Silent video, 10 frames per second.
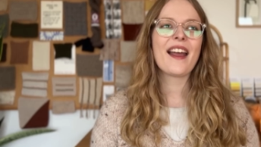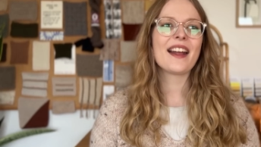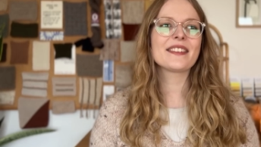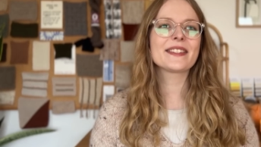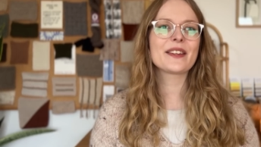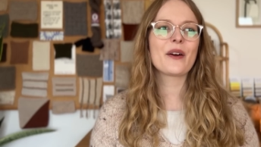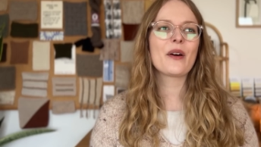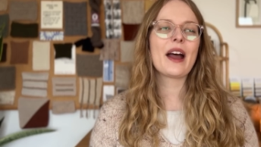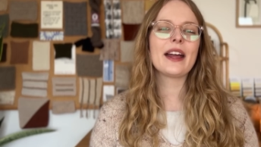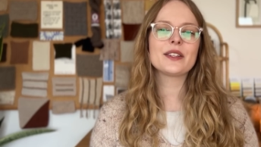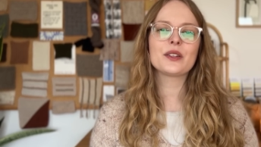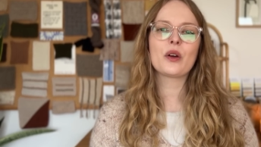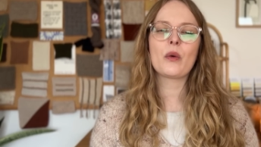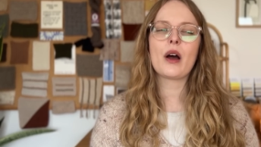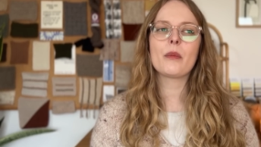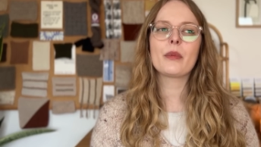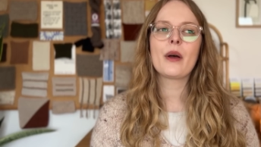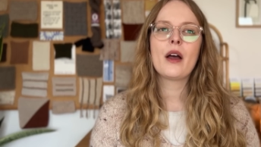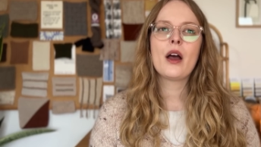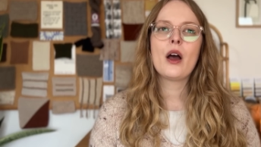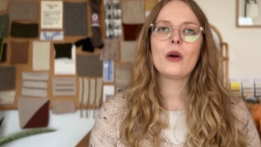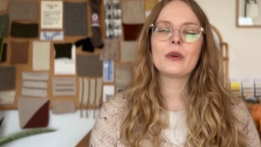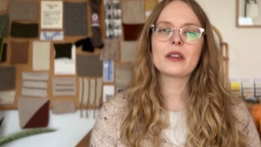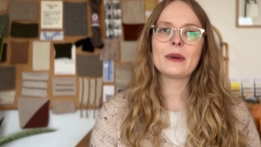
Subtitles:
and so I had to go up with